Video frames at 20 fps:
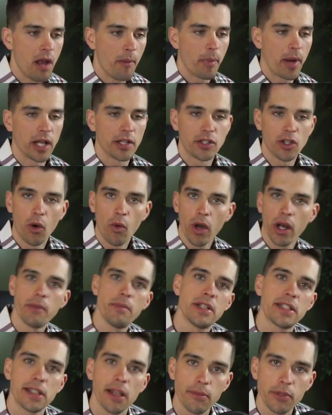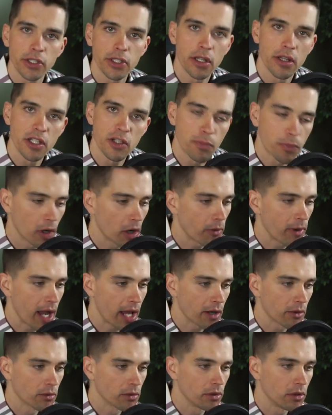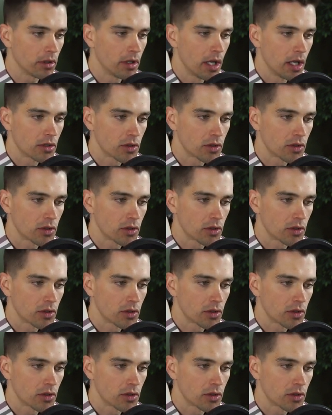but I don't want to be subject to this pro-rata rule,